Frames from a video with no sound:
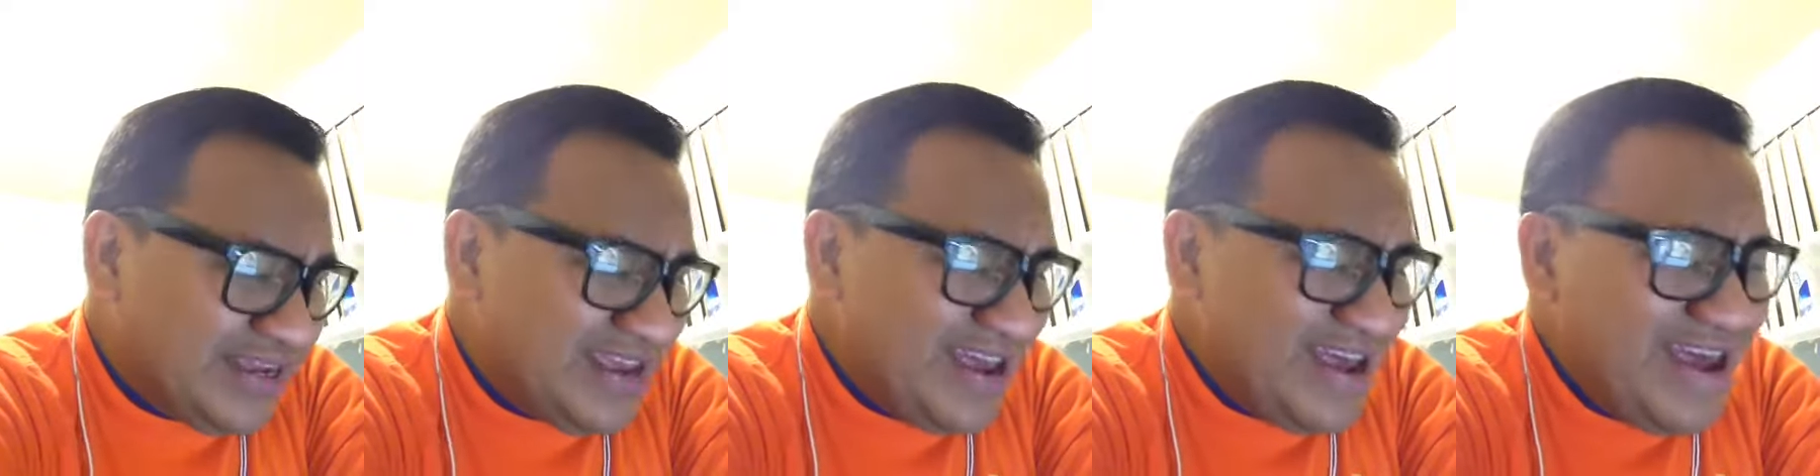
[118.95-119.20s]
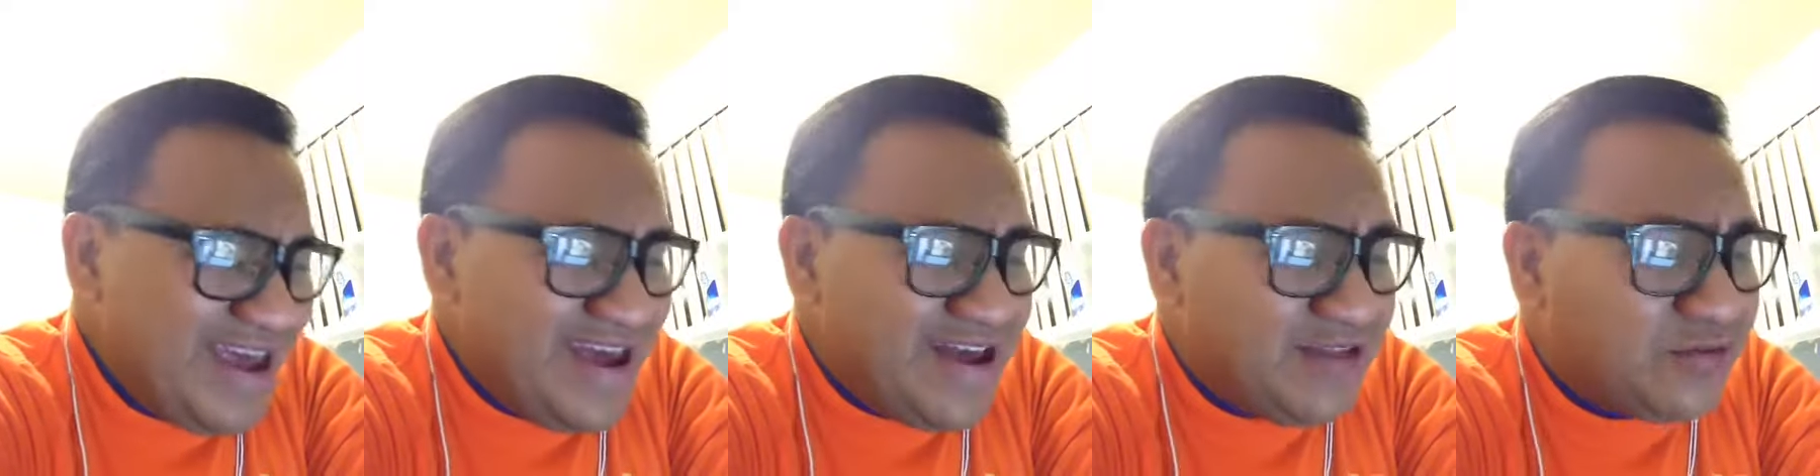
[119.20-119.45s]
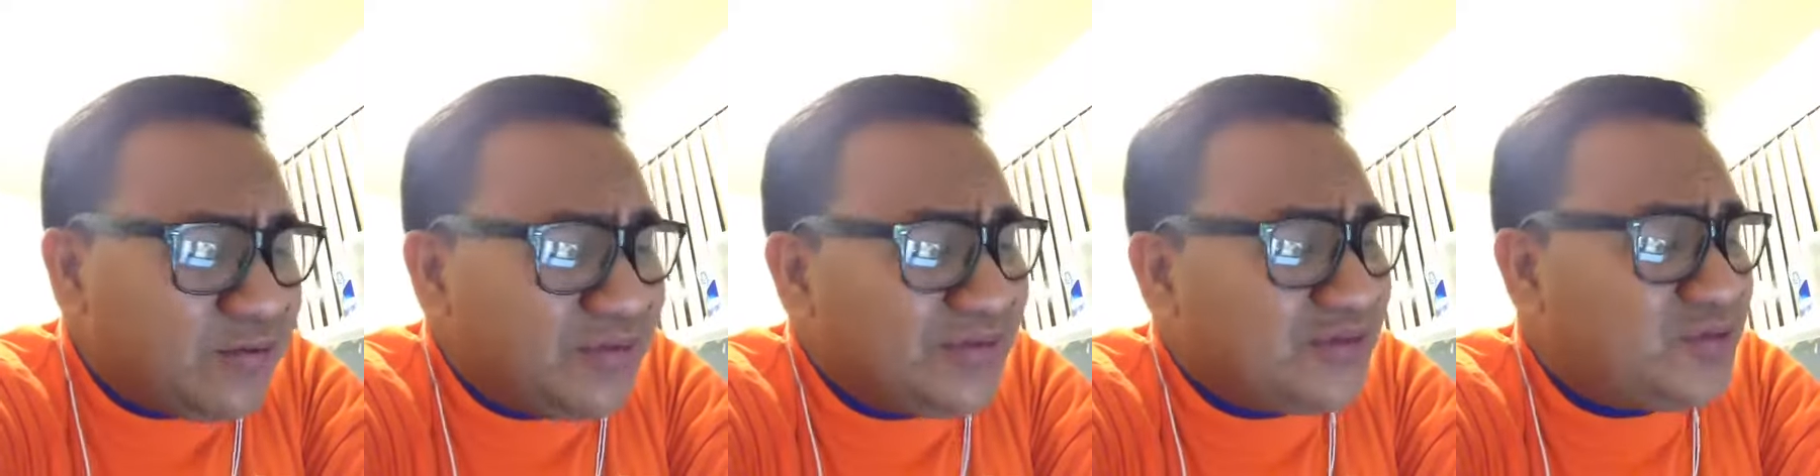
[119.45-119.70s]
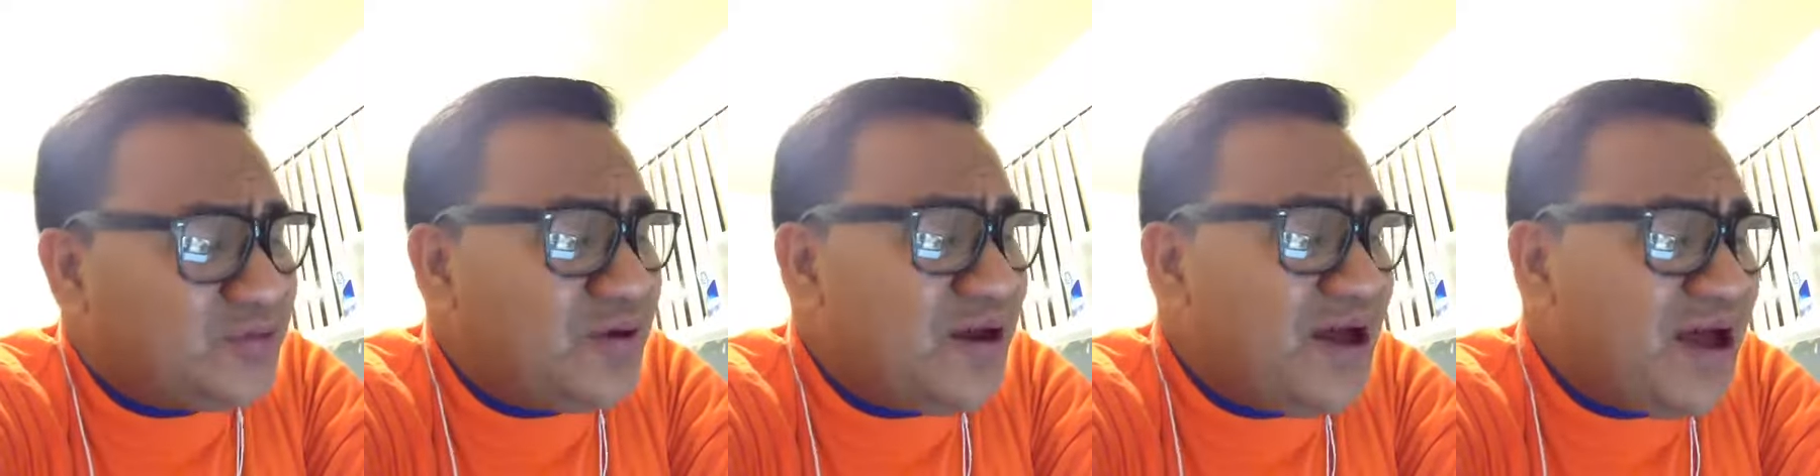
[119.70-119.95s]
Can't
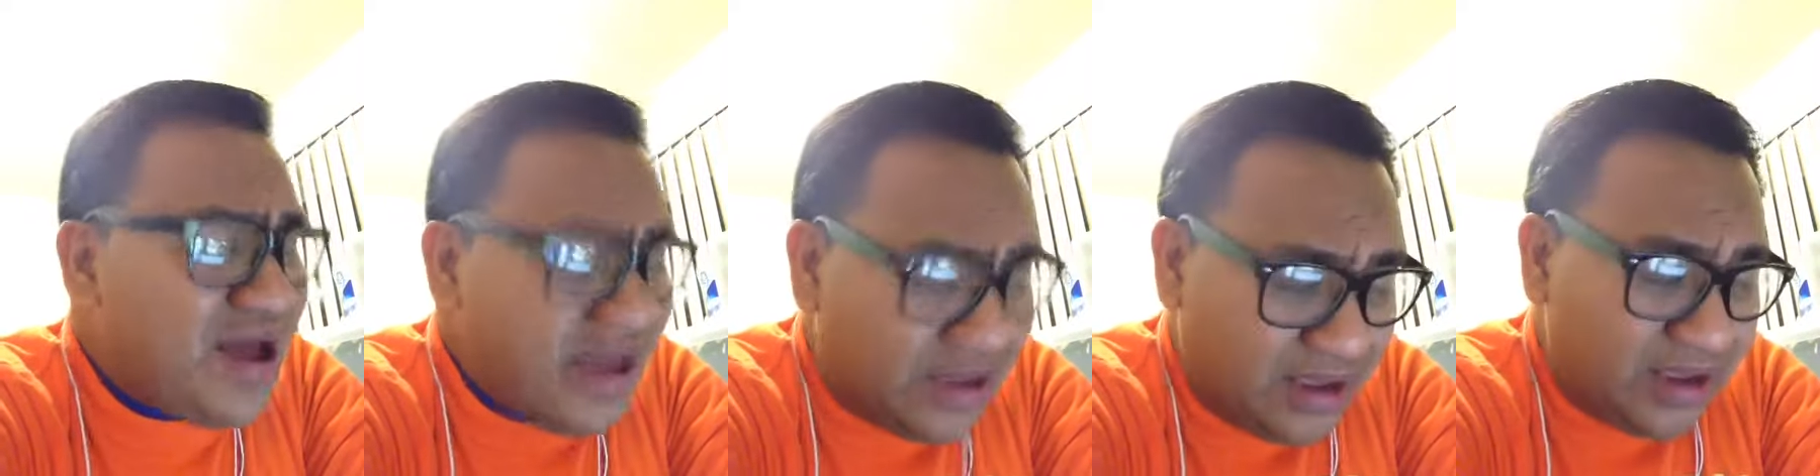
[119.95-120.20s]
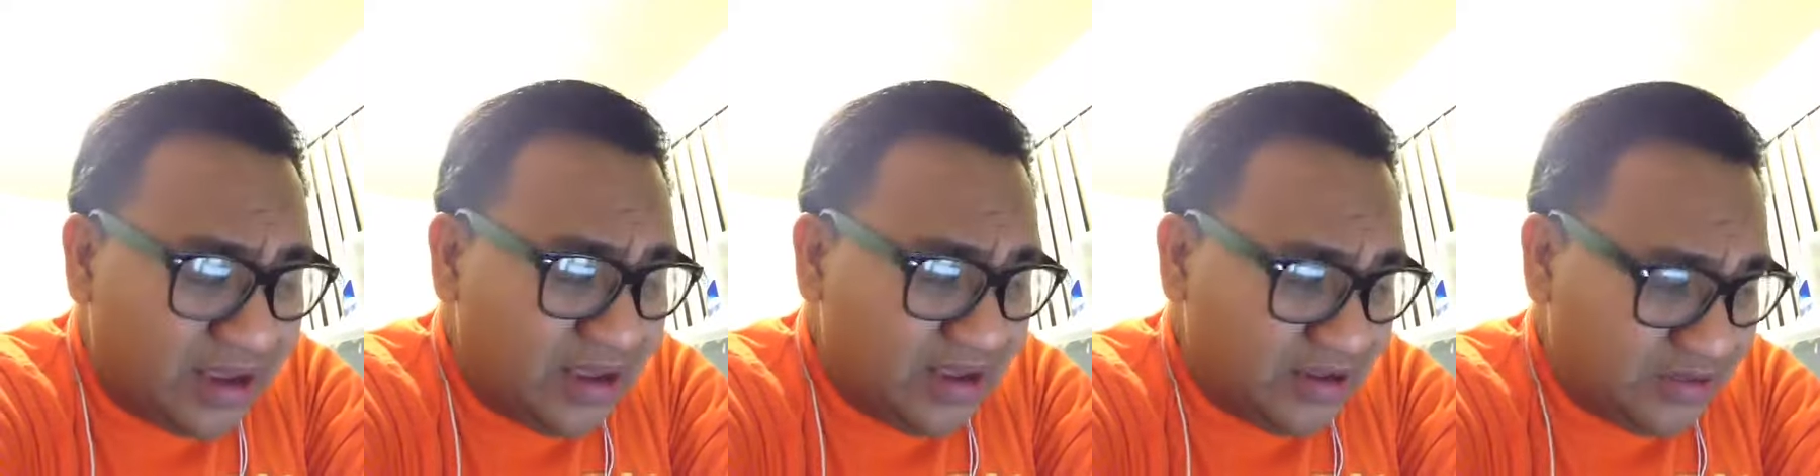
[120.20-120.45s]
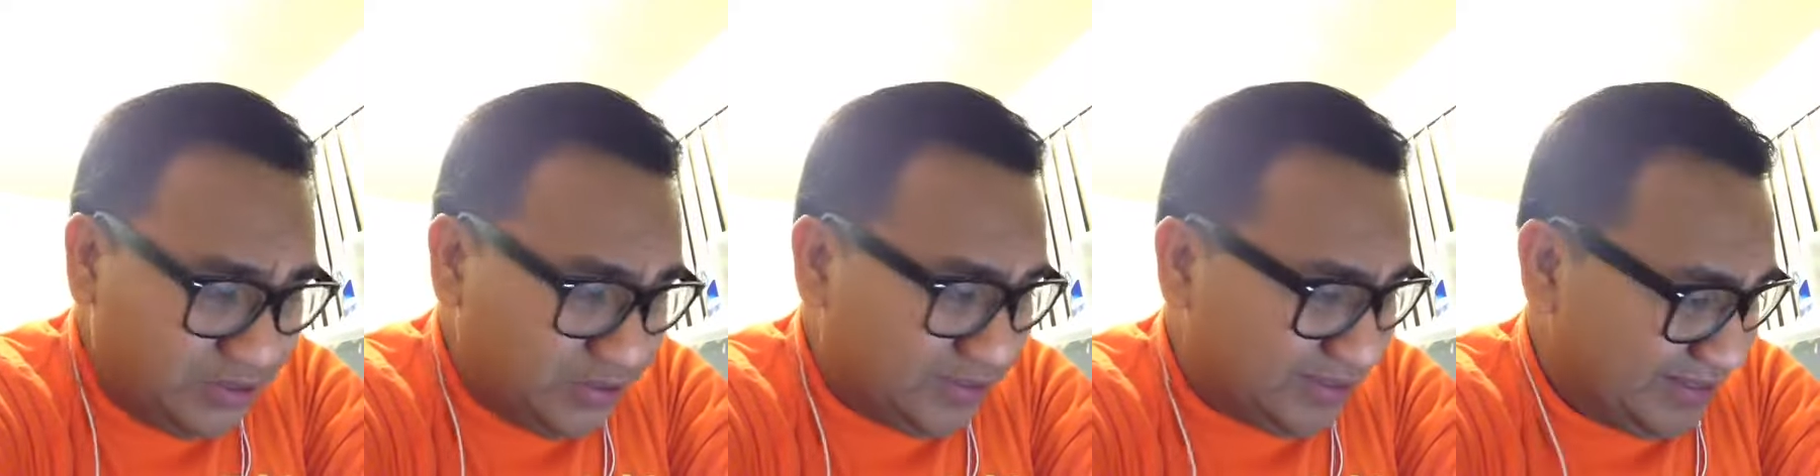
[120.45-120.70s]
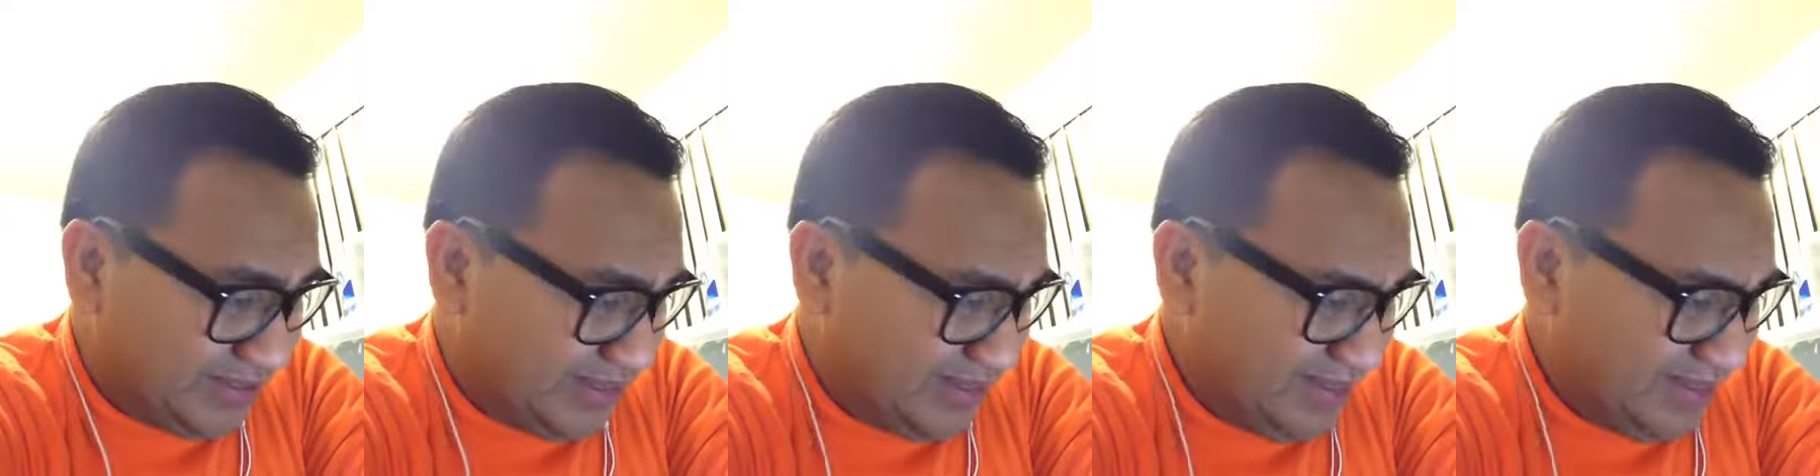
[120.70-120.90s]
we try just